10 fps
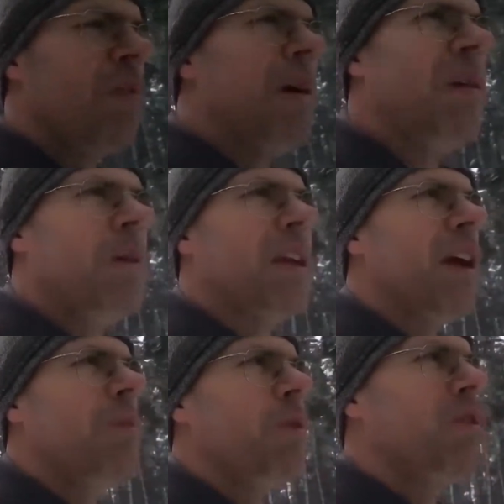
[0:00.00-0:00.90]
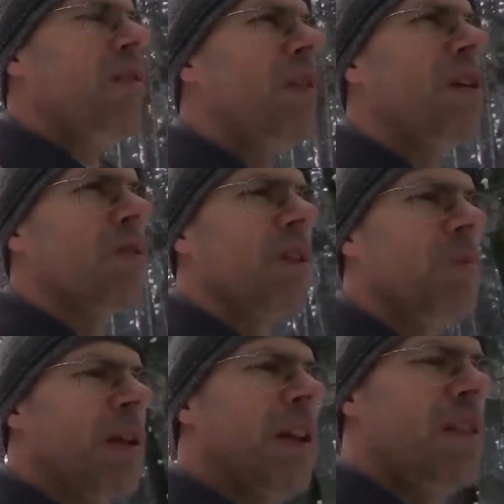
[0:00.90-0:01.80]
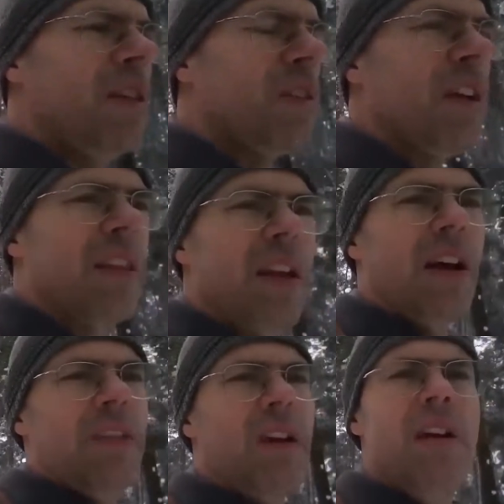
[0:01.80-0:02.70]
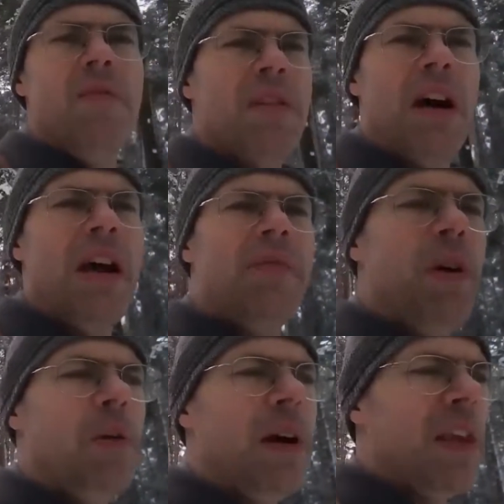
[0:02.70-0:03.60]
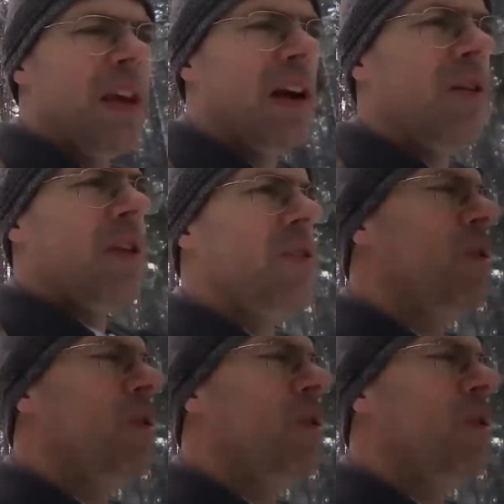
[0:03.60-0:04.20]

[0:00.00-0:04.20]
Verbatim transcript: the maybe cable TV or something like this, satellite. I have no idea how they